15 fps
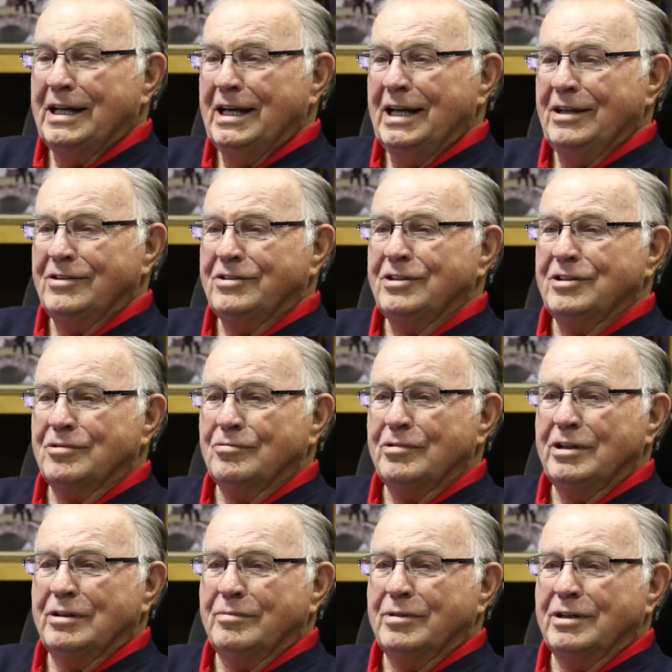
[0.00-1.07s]
and she's
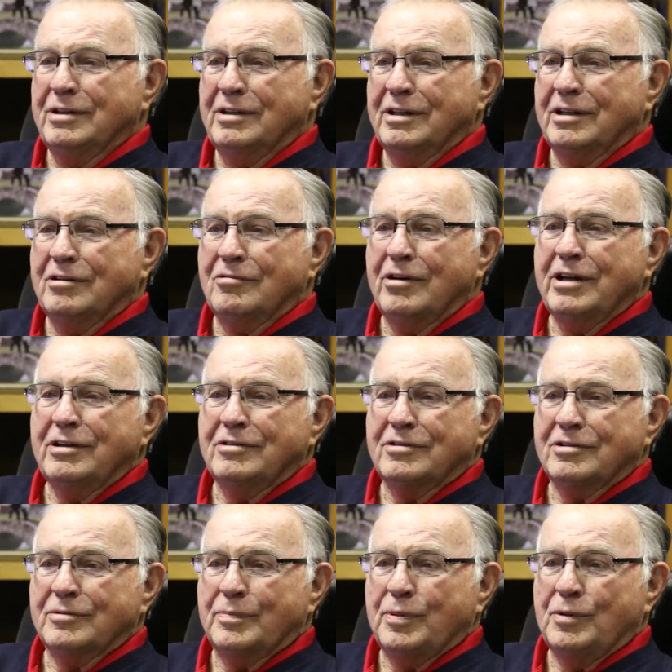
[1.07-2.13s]
really been a great
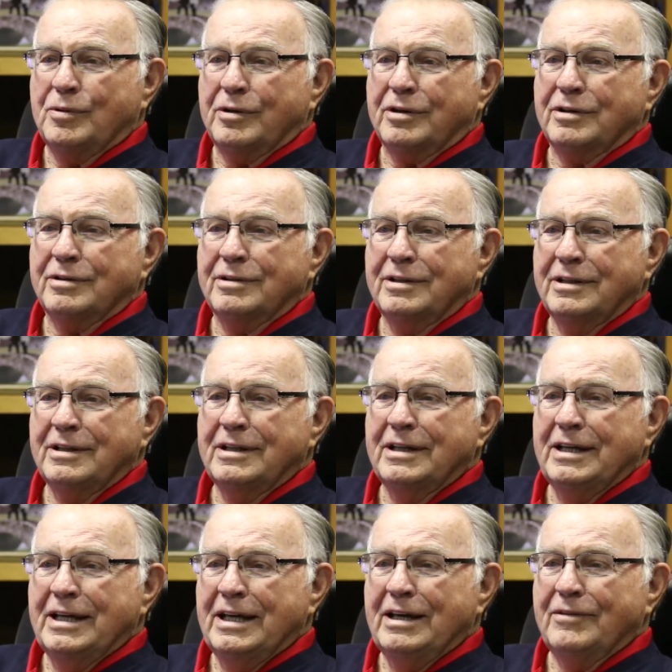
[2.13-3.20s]
supporter.
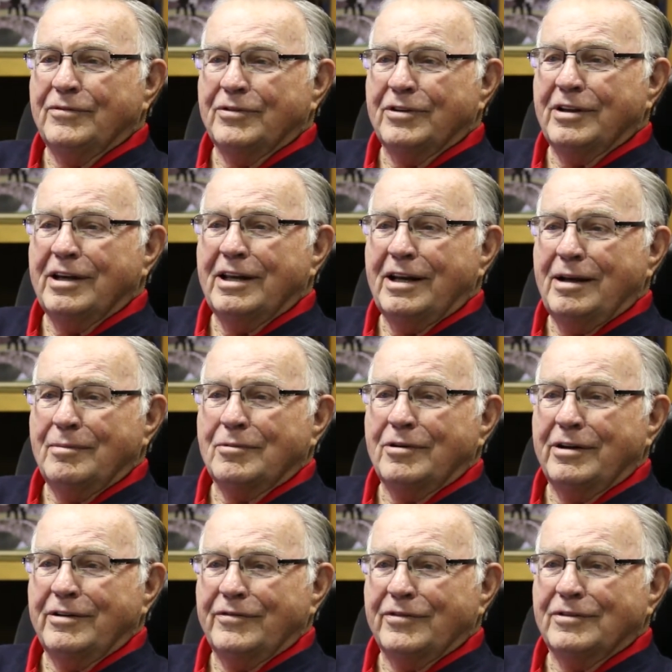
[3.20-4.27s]
And for that, I'm
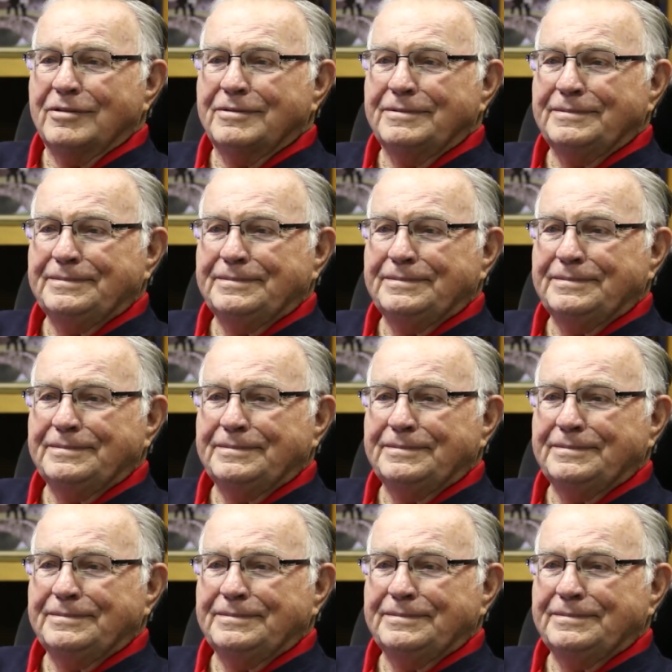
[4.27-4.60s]
grateful.